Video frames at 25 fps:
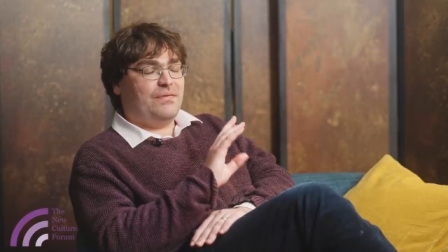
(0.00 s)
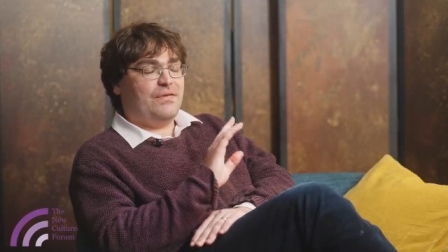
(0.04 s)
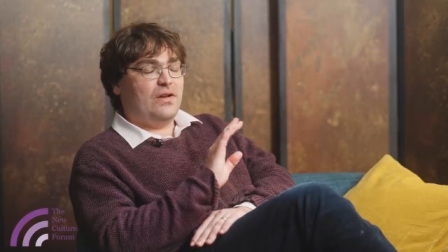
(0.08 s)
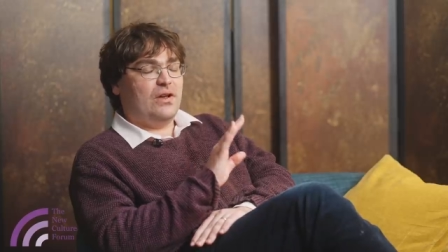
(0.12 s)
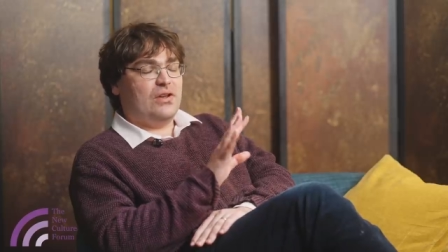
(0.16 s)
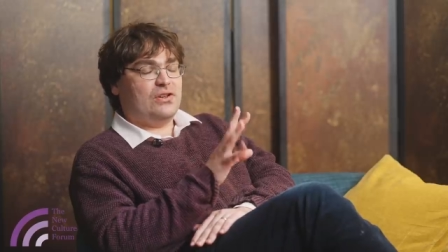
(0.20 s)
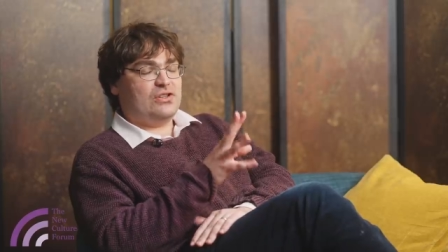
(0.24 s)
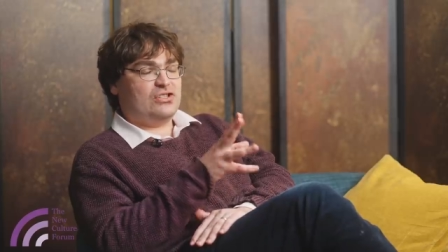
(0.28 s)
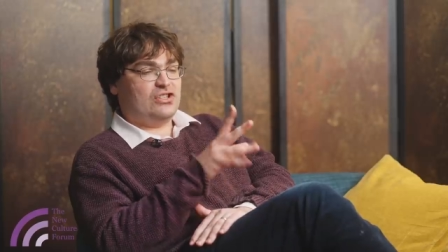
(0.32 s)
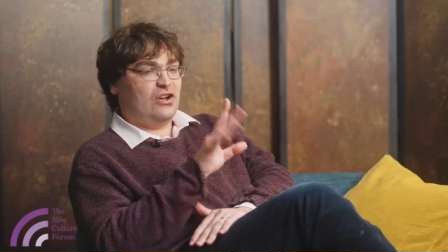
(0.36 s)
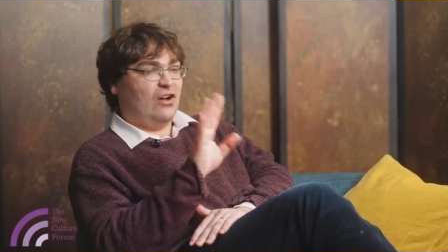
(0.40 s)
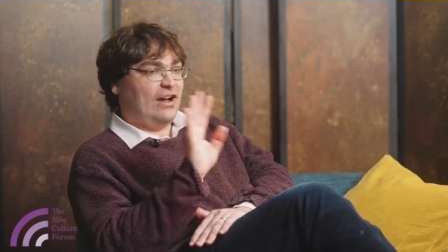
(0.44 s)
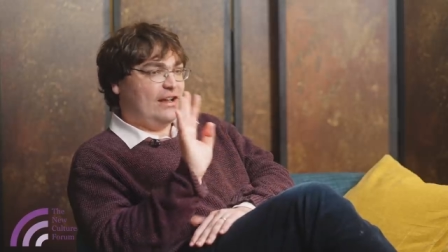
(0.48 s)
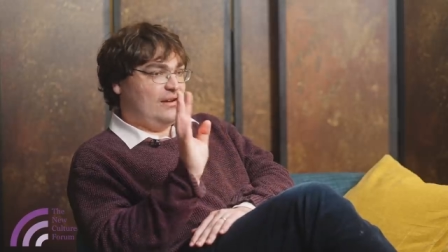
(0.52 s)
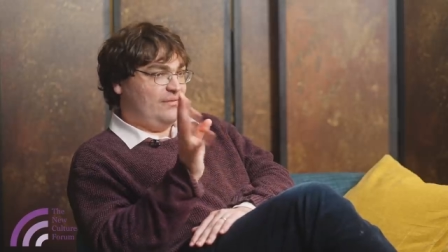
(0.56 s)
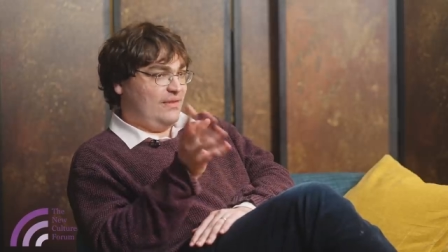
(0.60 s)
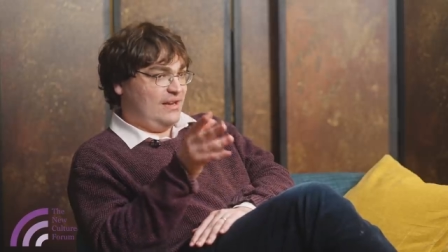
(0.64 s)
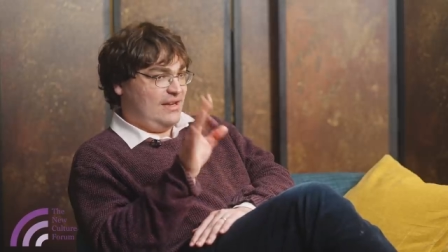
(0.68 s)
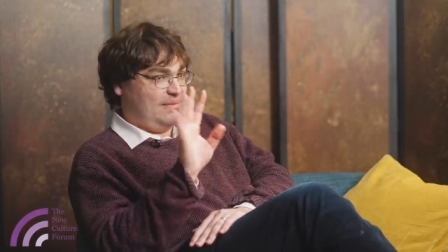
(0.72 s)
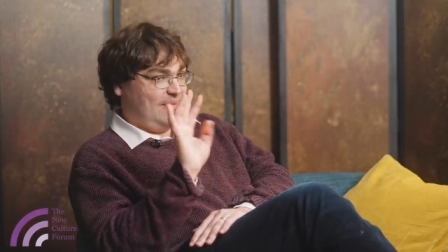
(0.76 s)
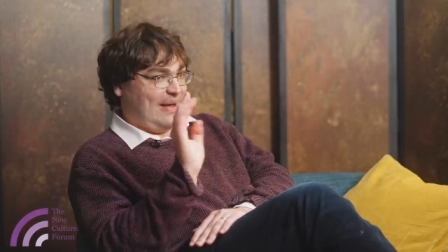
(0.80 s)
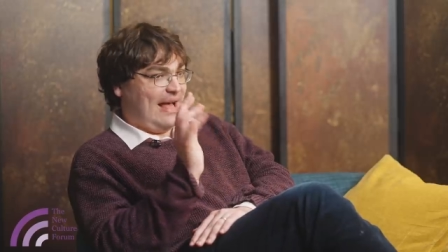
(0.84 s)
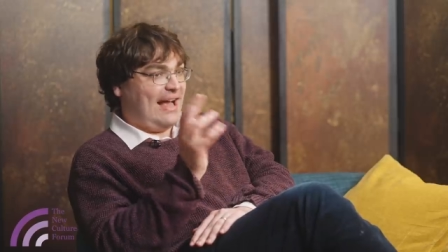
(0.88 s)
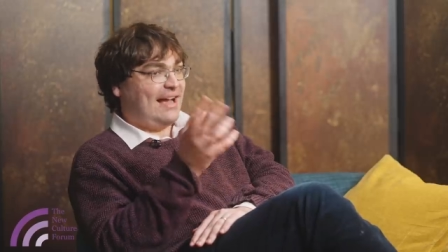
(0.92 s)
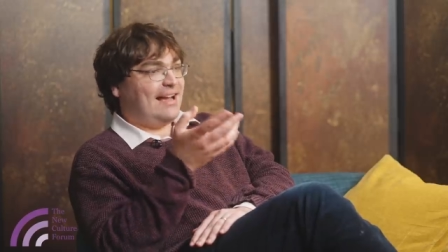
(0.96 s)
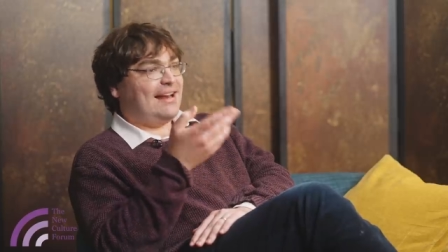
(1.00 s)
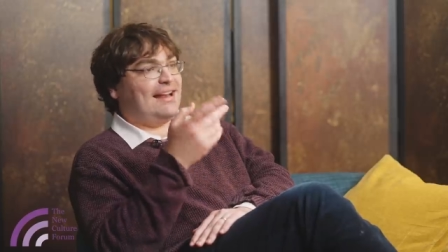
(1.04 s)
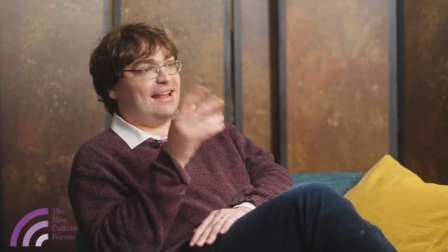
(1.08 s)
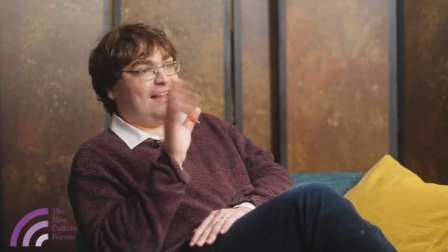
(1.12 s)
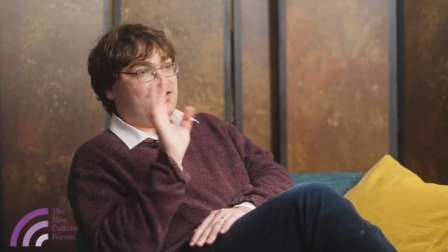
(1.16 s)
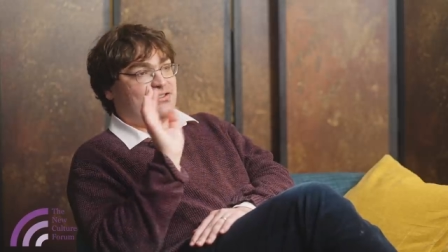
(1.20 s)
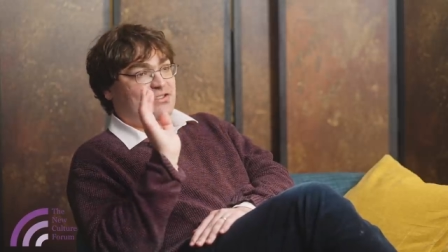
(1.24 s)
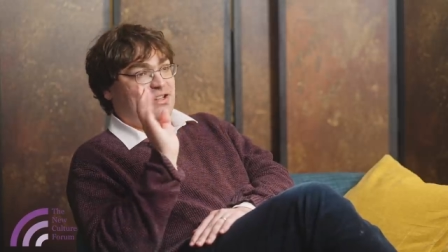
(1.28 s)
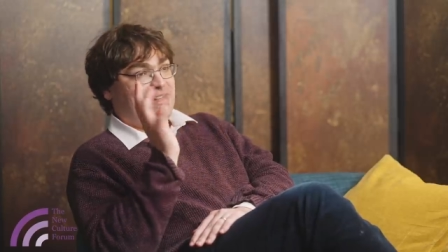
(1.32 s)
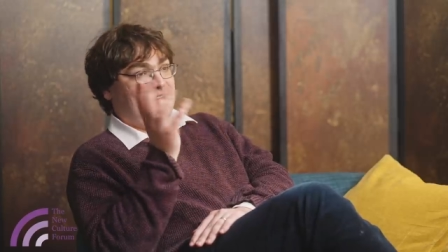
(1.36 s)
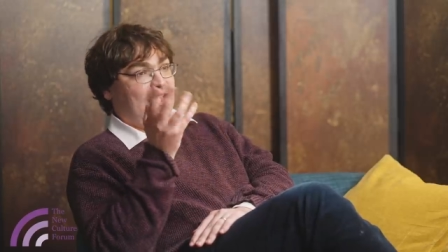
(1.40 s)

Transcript: first sign of any backlash, they